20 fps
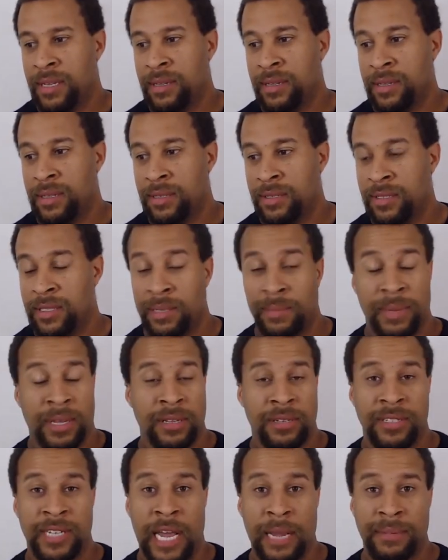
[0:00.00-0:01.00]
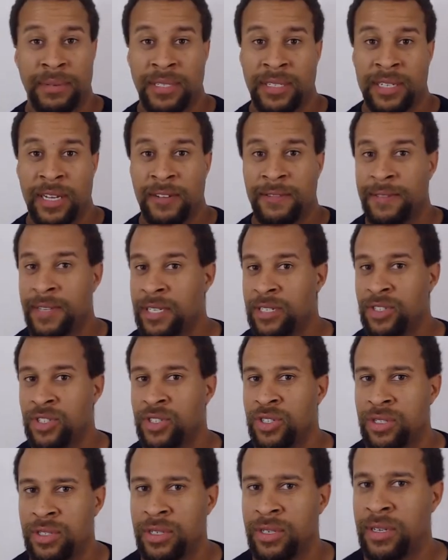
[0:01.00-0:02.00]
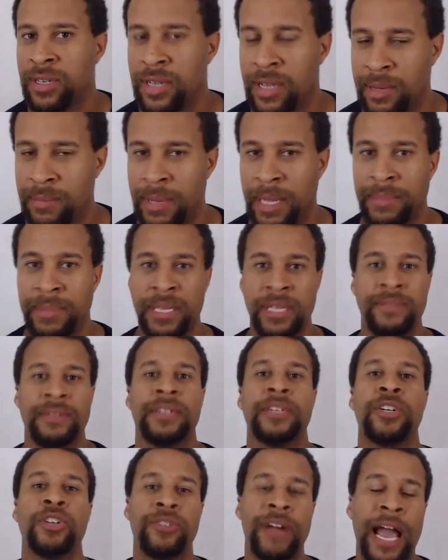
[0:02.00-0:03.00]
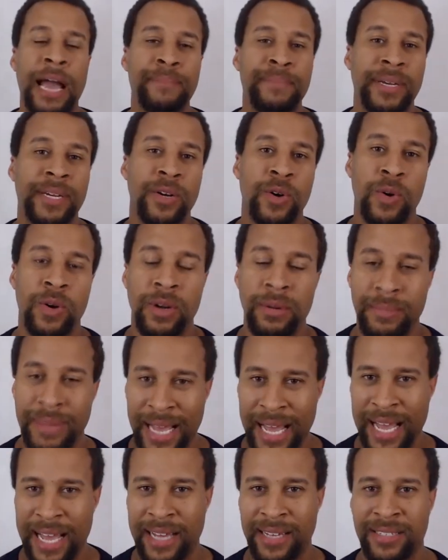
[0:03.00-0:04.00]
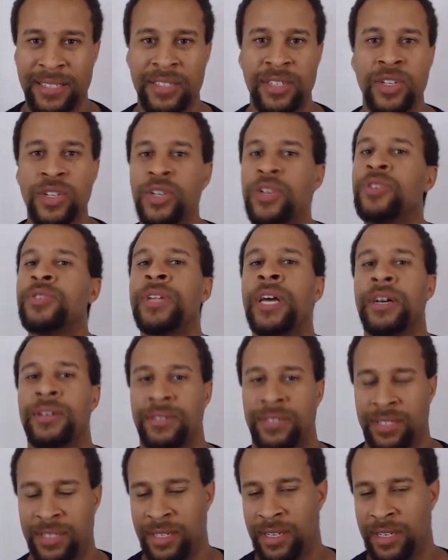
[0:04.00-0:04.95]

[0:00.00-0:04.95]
some other type of sunfish, maybe even a crappie or a bass. Who knows?